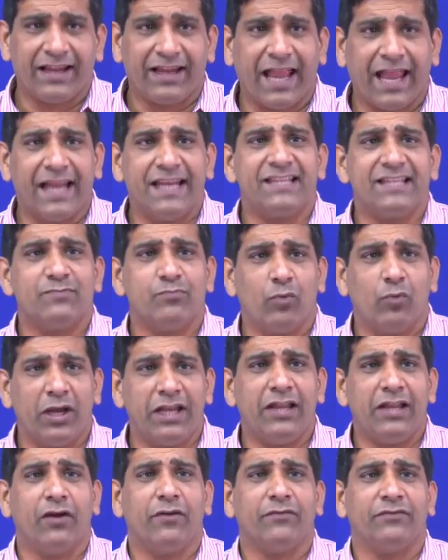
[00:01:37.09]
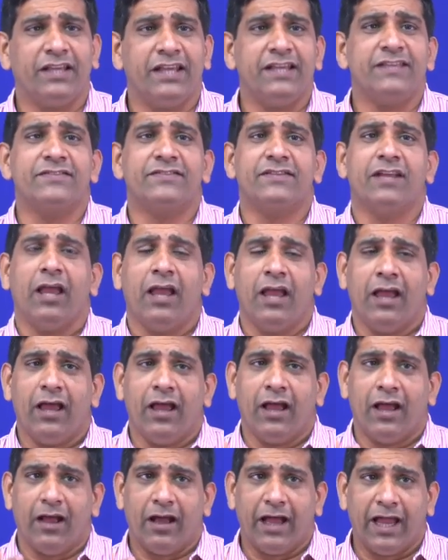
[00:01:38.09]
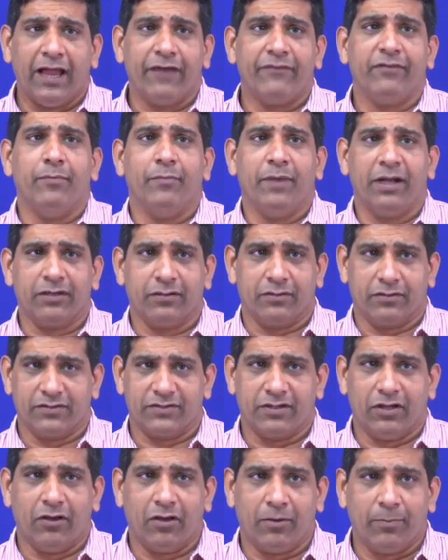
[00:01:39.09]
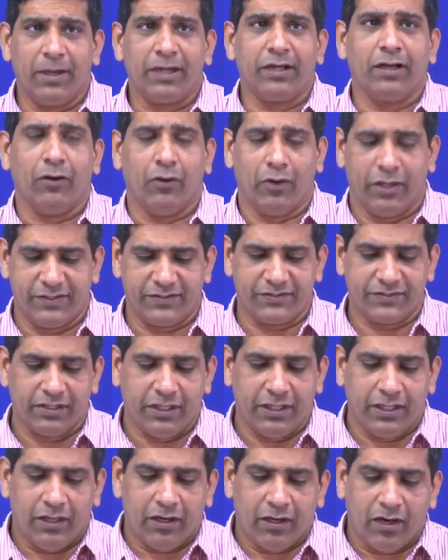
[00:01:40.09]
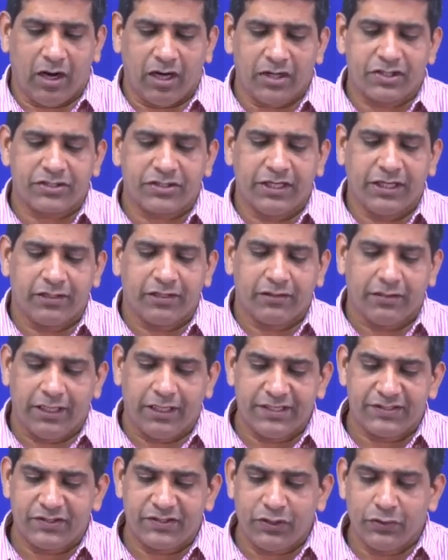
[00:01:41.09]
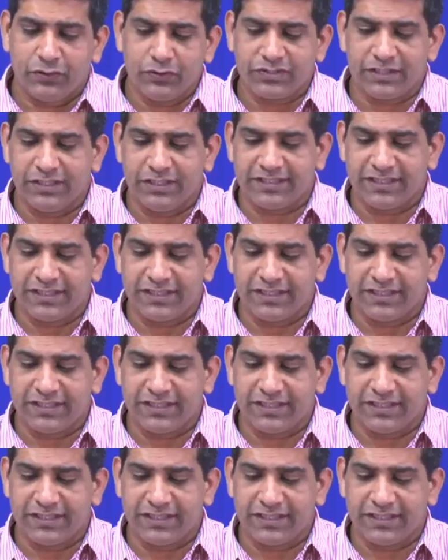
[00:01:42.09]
carries many of these heavy metals or metalloids. Arsenic is used in